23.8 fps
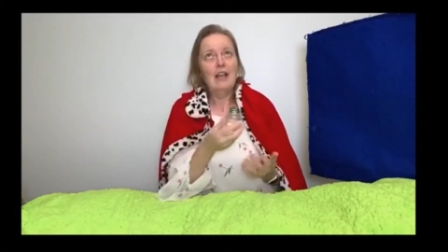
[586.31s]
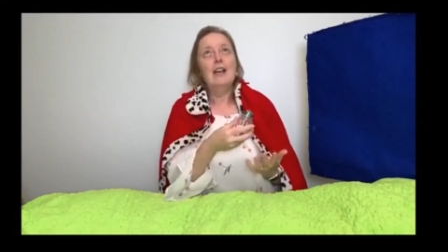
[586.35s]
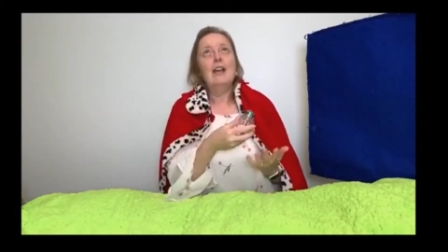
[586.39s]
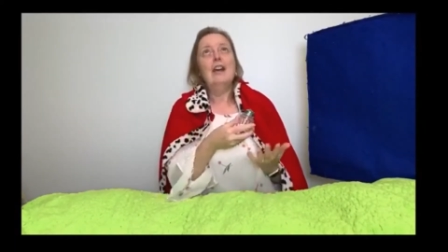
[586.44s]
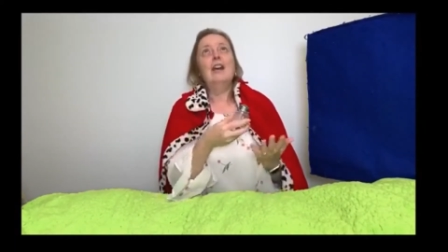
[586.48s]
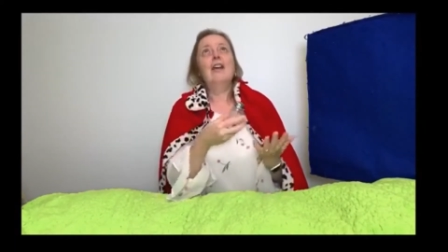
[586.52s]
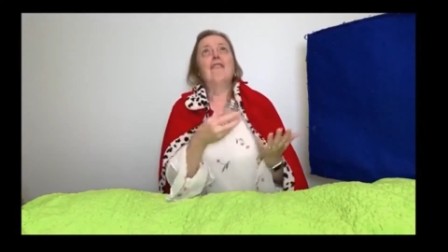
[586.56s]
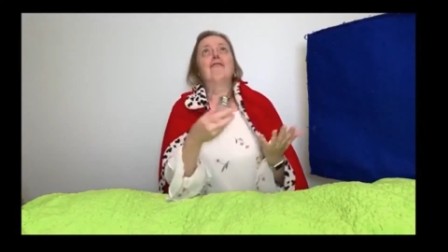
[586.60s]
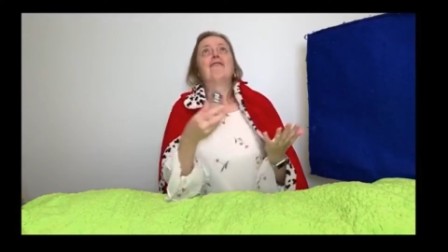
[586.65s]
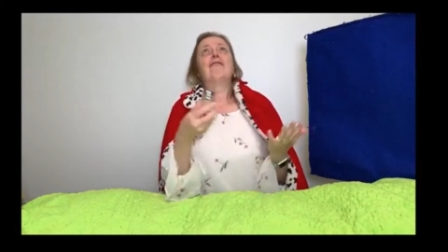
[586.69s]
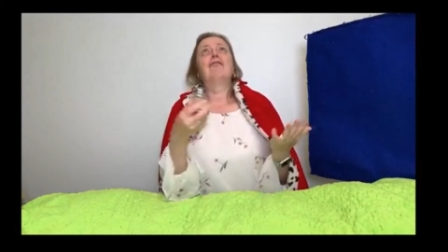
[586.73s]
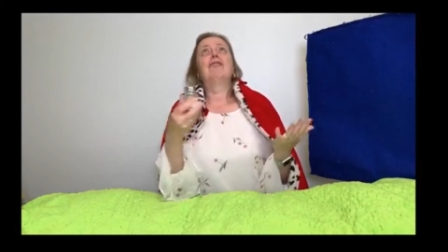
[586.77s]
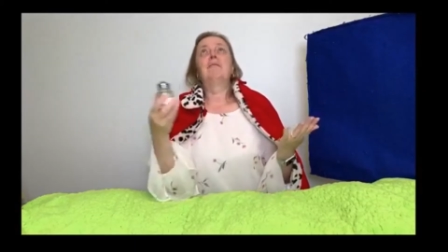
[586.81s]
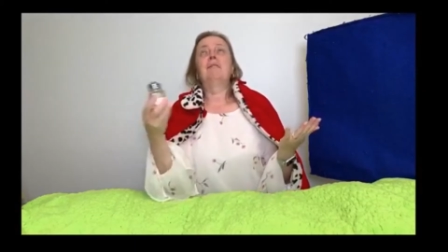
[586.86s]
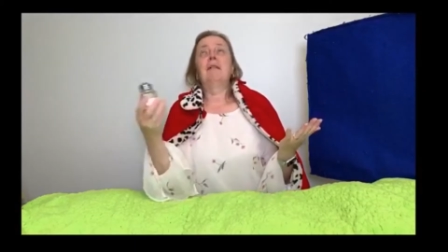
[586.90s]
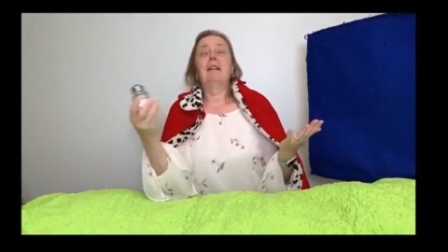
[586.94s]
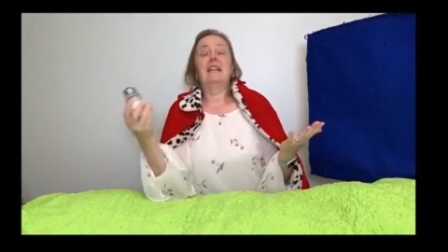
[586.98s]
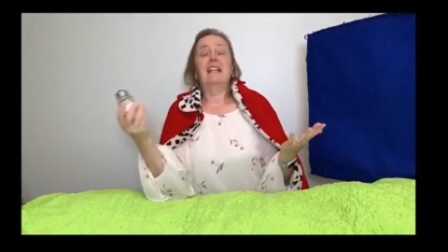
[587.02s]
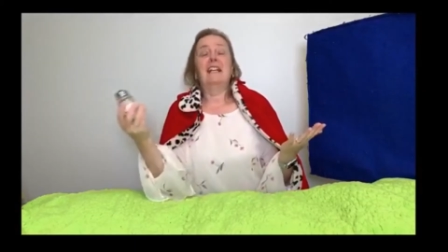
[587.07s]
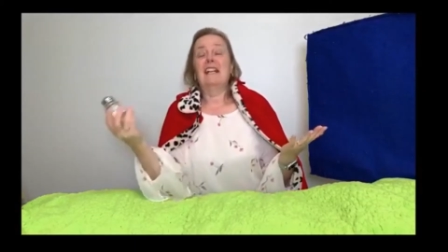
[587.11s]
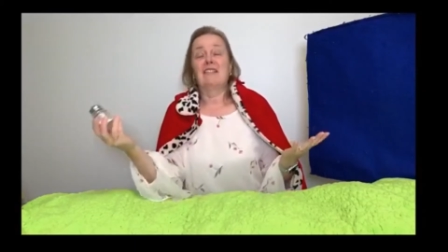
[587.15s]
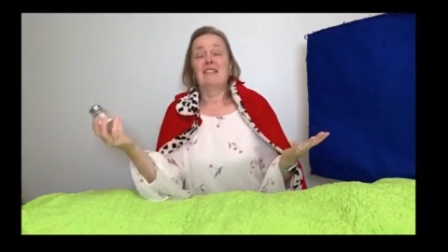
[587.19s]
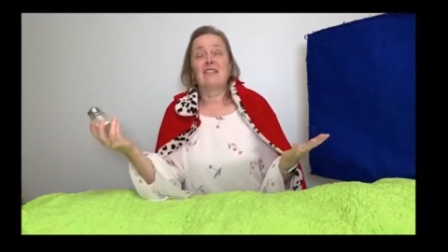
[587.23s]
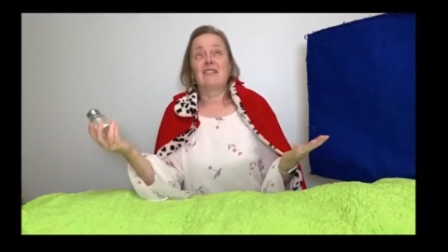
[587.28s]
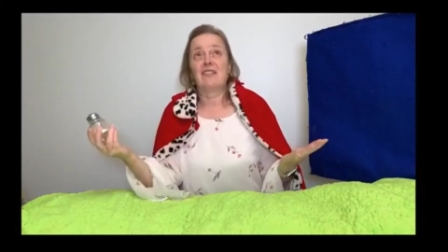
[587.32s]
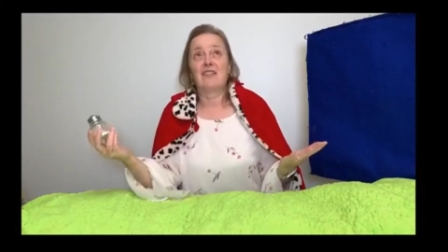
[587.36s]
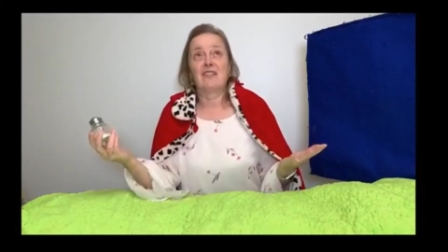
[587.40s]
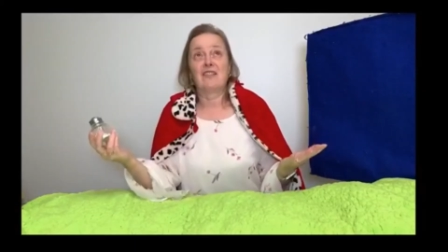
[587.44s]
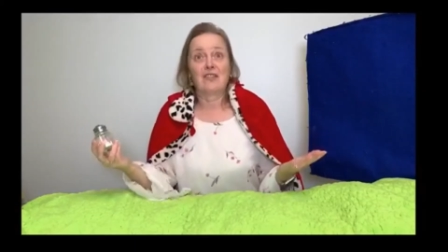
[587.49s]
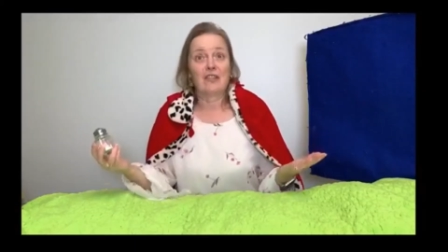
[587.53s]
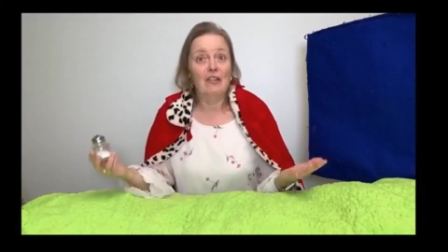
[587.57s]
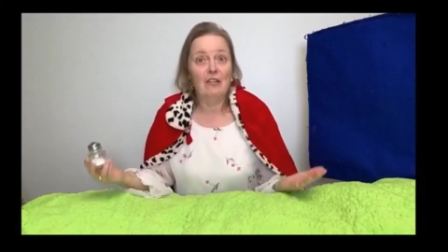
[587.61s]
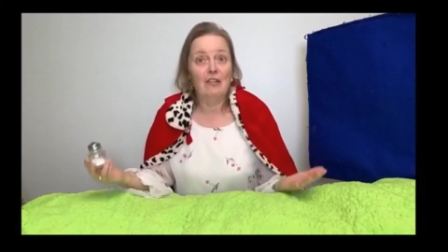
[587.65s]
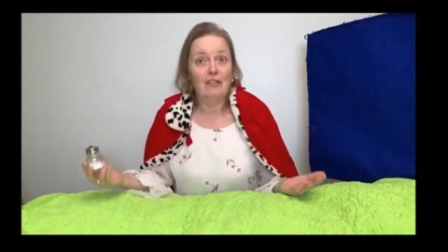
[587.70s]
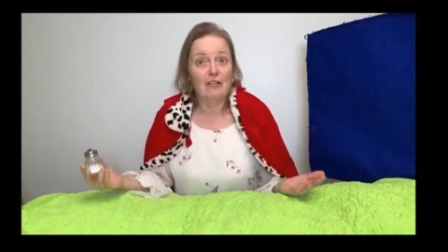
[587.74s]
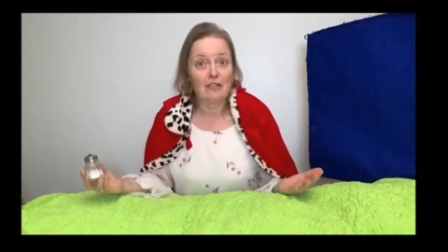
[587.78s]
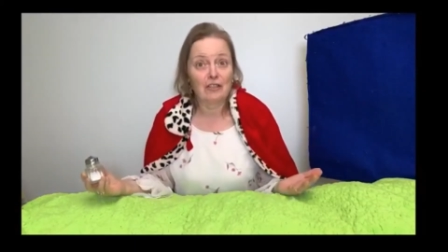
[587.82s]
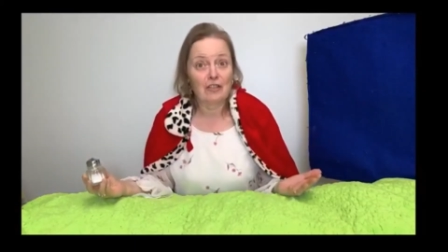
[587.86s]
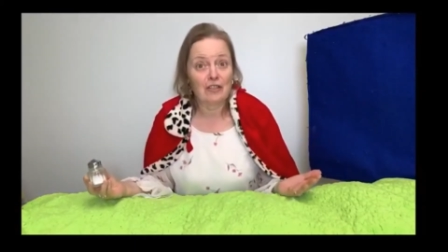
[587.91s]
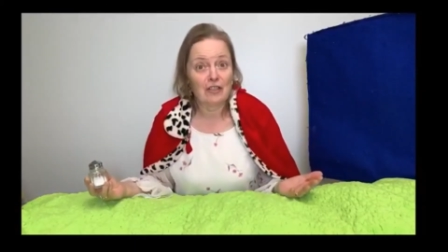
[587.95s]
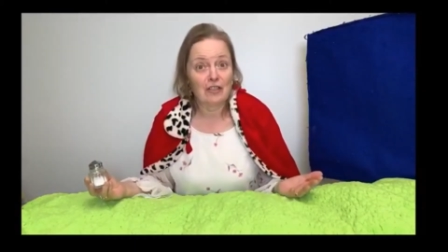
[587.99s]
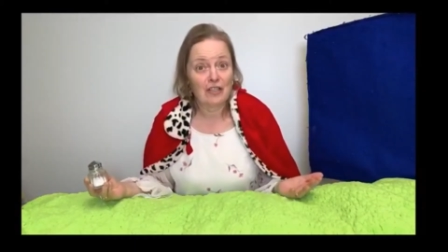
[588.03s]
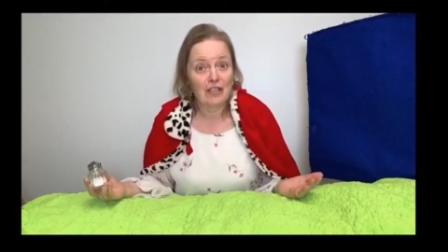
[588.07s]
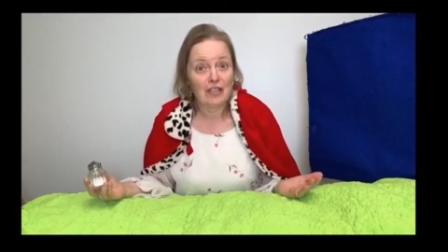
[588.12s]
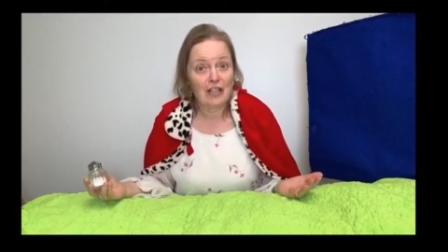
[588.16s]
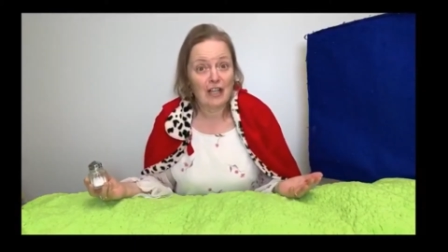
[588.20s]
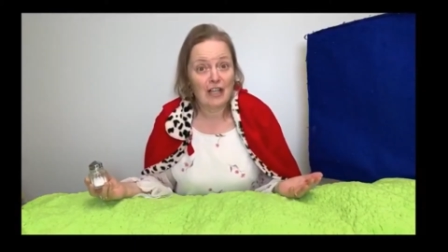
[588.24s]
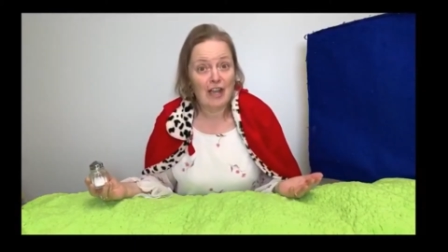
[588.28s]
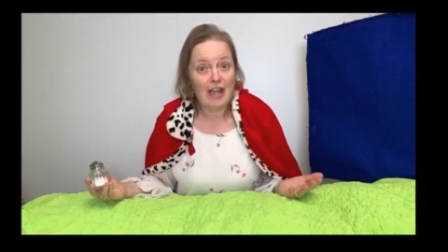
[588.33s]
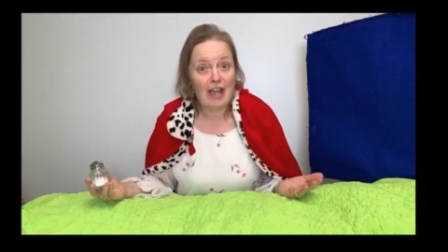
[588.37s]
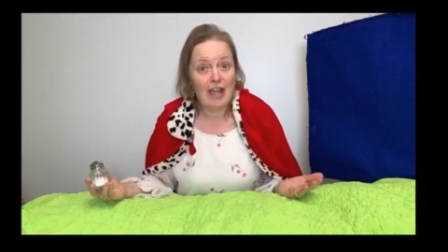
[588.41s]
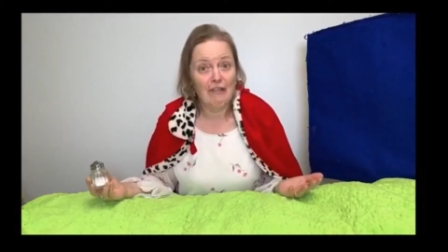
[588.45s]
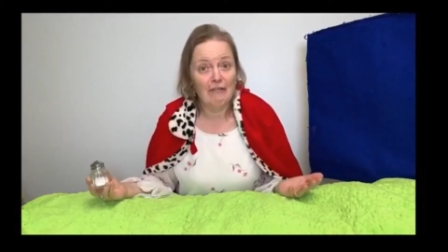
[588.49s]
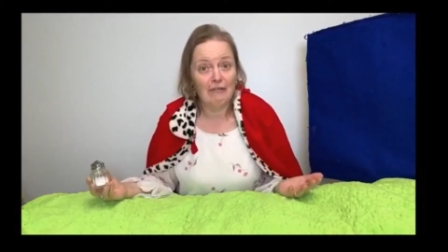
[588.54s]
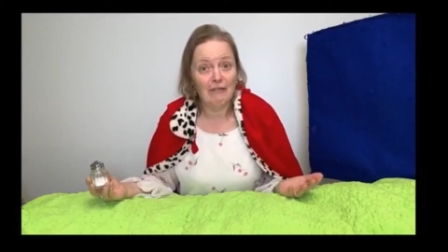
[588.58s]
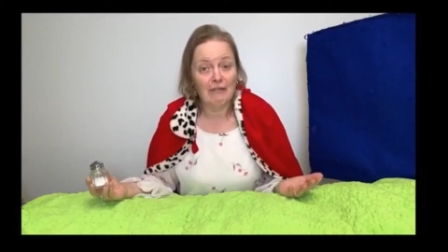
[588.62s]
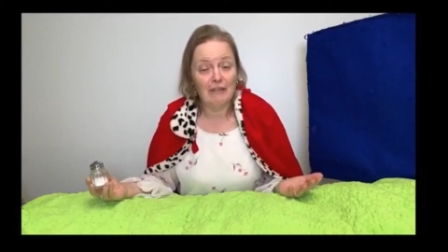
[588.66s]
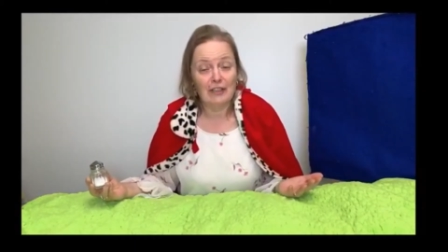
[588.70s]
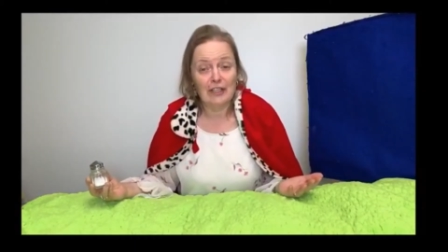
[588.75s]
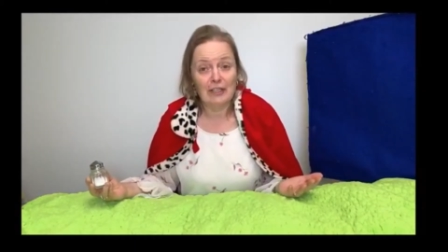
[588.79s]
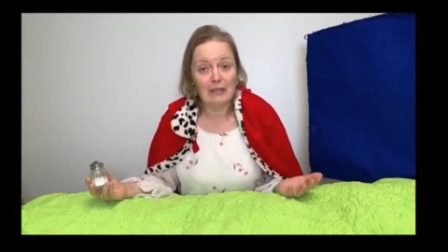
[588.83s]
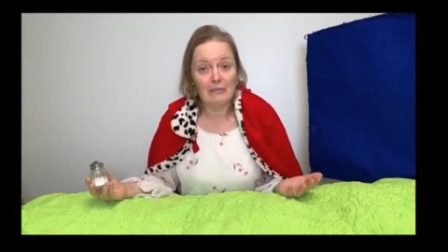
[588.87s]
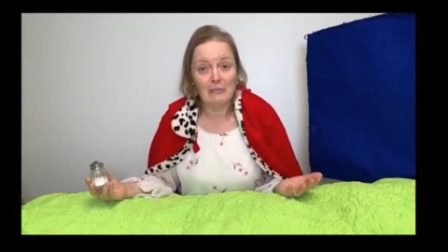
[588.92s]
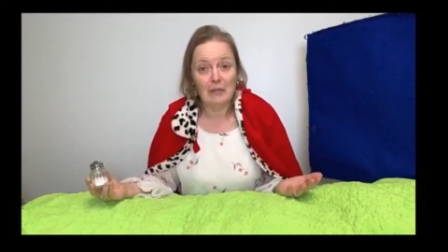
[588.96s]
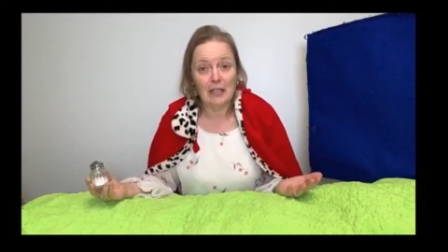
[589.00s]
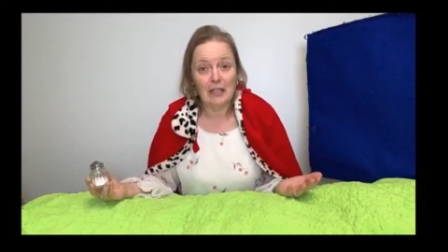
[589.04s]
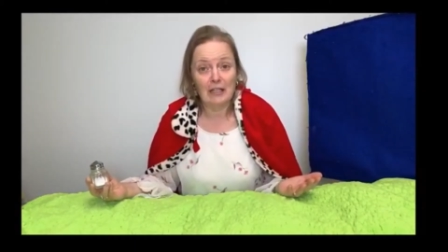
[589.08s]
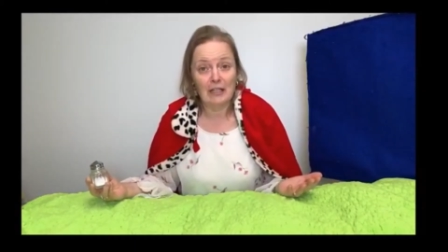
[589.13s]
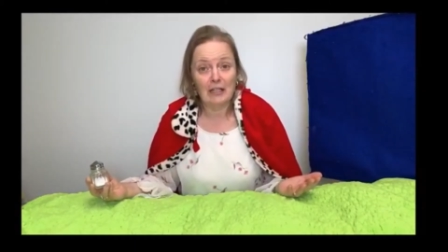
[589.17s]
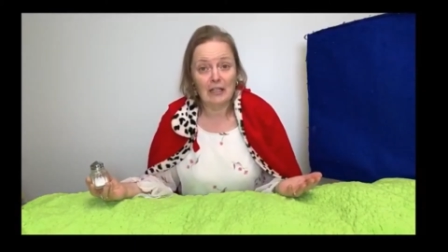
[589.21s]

Everybody has salt everywhere.